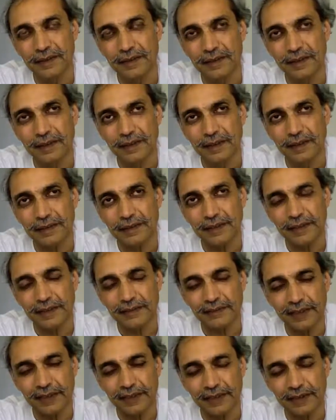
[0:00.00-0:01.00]
then
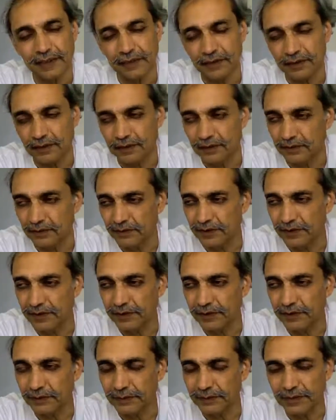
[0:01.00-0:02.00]
when
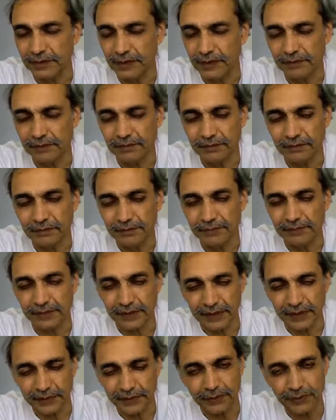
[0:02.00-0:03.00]
you become
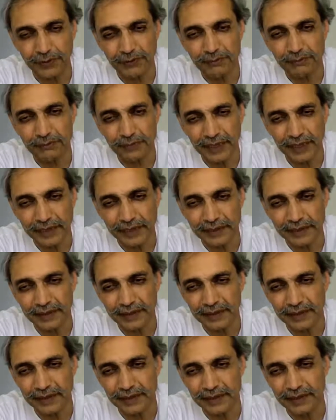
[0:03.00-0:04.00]
free from
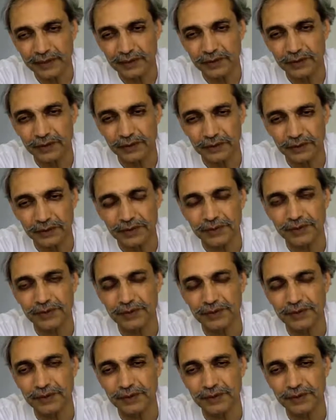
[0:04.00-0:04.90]
making gurus,